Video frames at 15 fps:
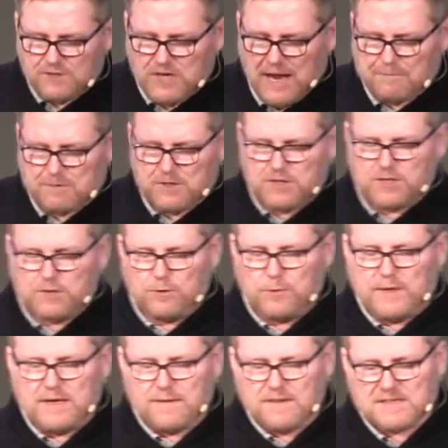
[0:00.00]
of chapter
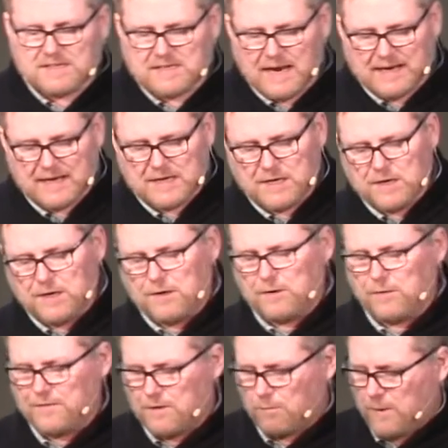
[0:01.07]
2 and in the second
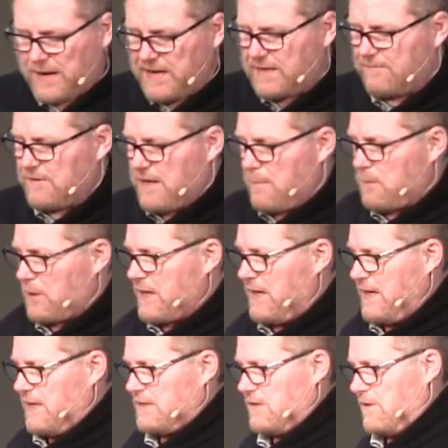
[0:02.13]
year of the reign of
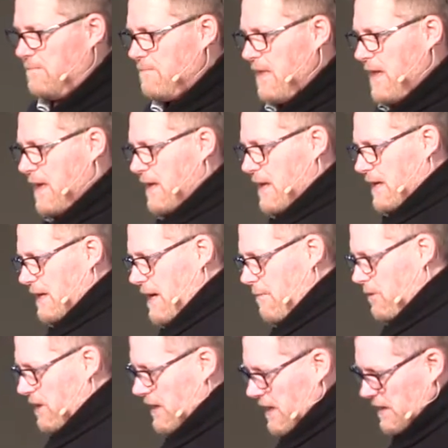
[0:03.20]
Nebuchadnezzar,
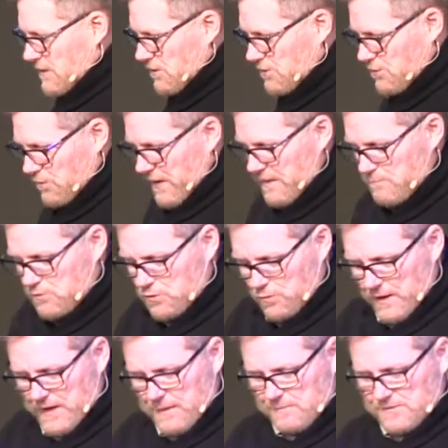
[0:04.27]
Nebuchadnezzar dreamed
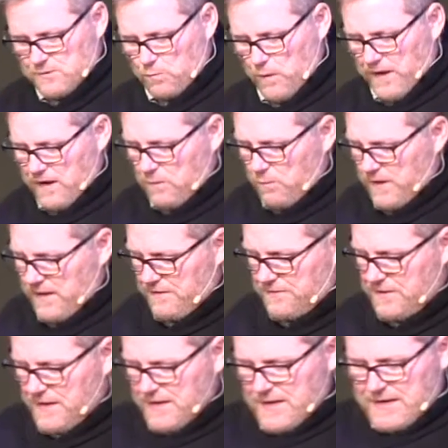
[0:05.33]
dreams
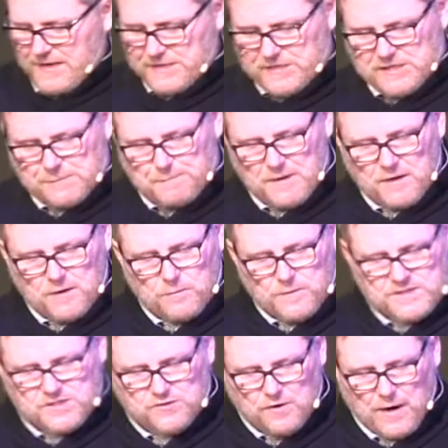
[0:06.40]
wherewith his spirit
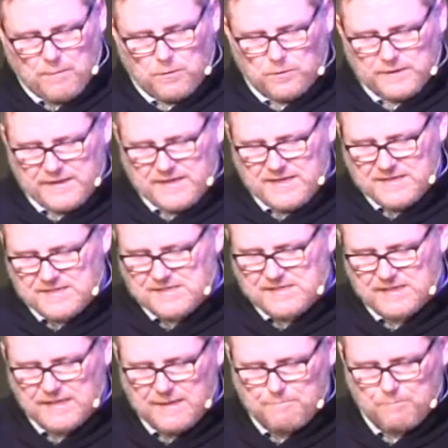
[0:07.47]
was troubled and his
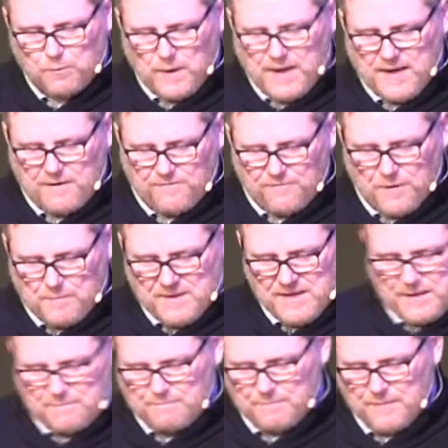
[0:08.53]
sleep brake from
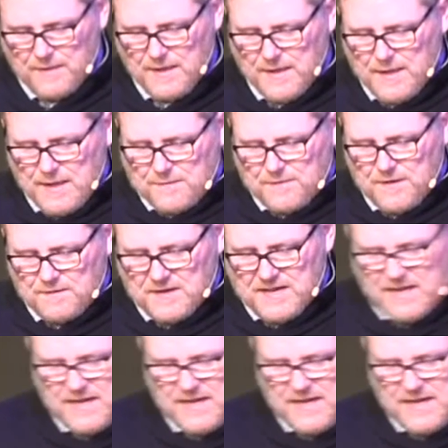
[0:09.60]
him. Then the